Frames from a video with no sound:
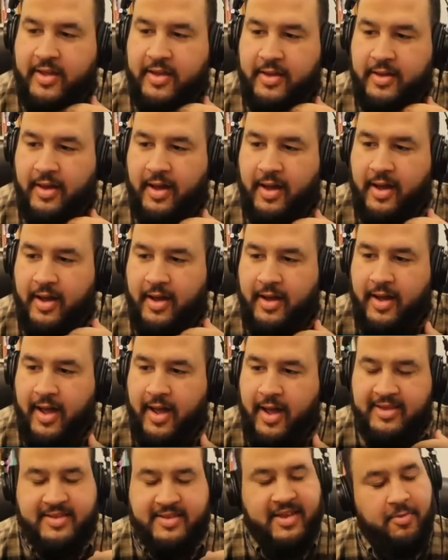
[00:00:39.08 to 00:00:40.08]

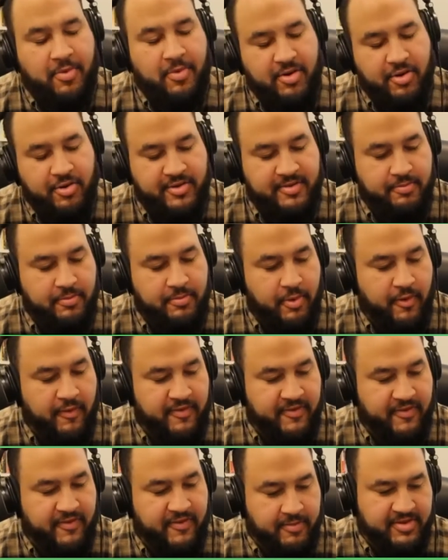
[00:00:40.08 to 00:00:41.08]
as someone who's moved
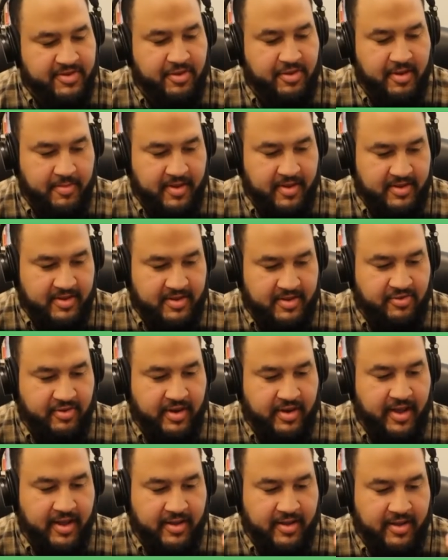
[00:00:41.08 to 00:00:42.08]
from student ministry
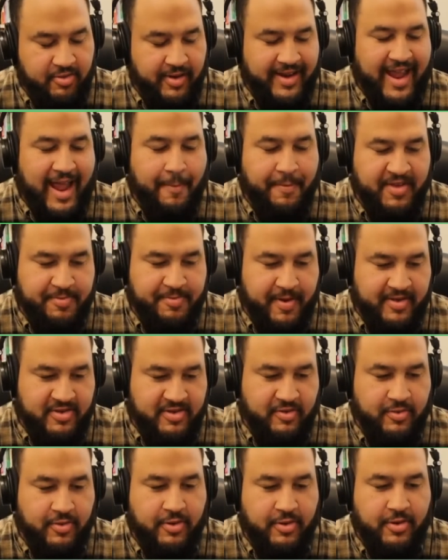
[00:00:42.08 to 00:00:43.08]
into a campus pastor
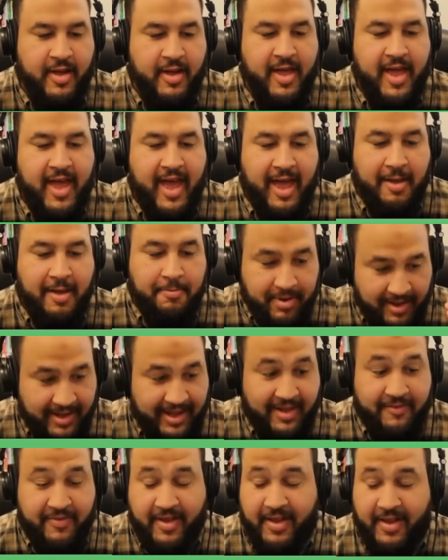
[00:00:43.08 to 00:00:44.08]
role and
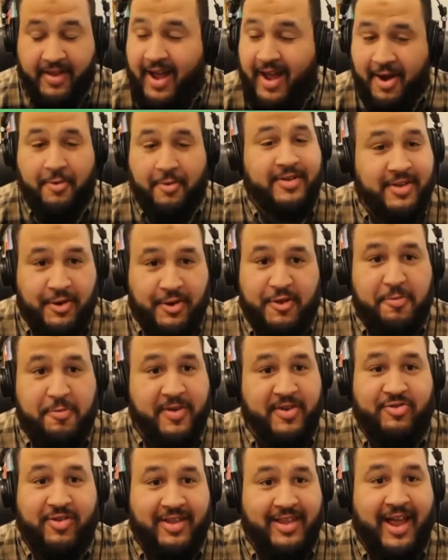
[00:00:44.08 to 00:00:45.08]
believing I was a youth
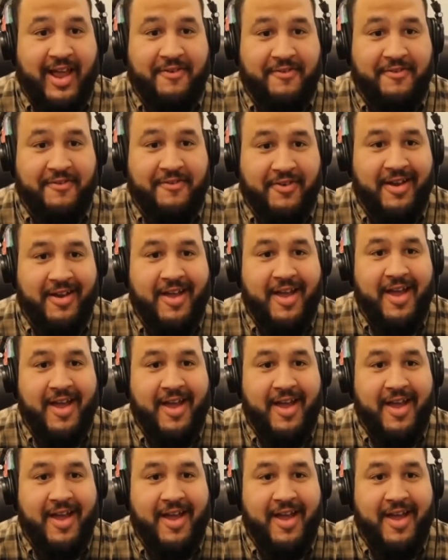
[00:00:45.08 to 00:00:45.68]
ministry lifer,